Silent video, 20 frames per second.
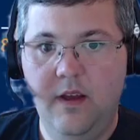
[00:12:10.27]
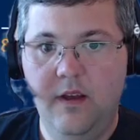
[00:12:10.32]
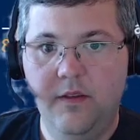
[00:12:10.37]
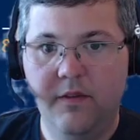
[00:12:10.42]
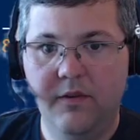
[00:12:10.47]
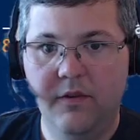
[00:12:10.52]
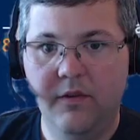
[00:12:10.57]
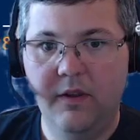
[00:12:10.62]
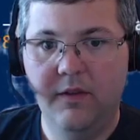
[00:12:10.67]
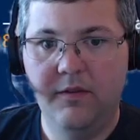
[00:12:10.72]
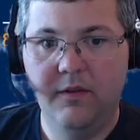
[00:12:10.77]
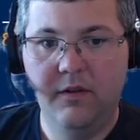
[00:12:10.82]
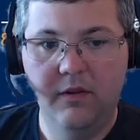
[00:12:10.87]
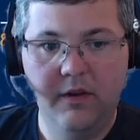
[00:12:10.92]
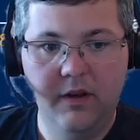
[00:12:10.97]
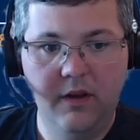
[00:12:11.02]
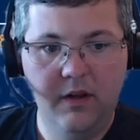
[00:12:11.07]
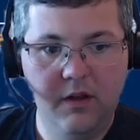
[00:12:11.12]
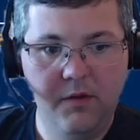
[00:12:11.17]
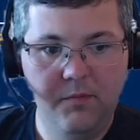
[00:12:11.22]
so let's
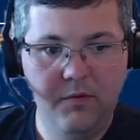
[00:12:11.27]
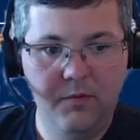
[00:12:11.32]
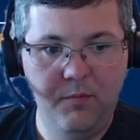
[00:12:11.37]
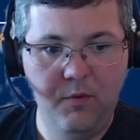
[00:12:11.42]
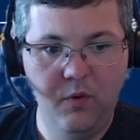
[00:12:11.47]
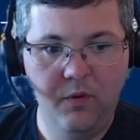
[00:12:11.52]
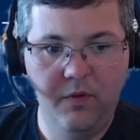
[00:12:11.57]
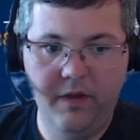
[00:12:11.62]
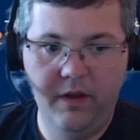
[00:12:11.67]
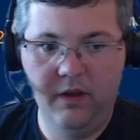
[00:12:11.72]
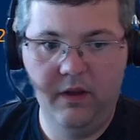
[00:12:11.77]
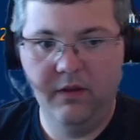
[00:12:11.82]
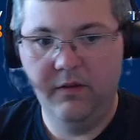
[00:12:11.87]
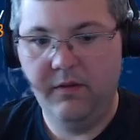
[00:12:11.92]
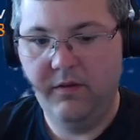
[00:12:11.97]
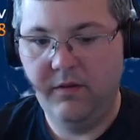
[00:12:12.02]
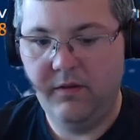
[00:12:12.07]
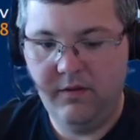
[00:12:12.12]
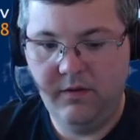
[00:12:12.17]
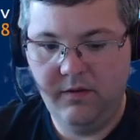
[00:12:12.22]
look at a couple more
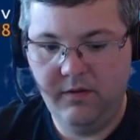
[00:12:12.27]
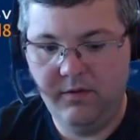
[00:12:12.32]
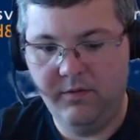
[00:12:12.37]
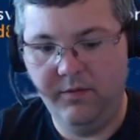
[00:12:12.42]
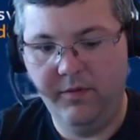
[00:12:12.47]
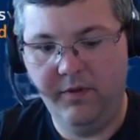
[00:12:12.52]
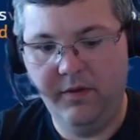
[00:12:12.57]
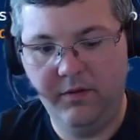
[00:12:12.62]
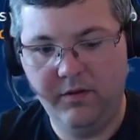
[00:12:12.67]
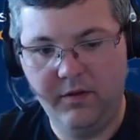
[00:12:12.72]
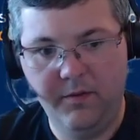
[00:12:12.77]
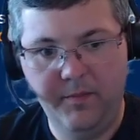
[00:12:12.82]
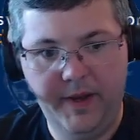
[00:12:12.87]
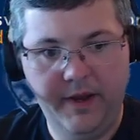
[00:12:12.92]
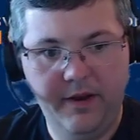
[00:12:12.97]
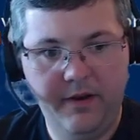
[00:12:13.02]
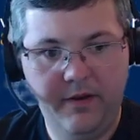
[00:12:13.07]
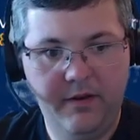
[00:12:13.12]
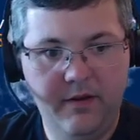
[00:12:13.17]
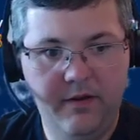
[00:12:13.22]
things with this
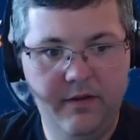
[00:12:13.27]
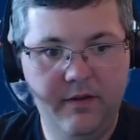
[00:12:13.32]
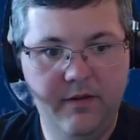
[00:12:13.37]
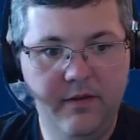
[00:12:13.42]
command.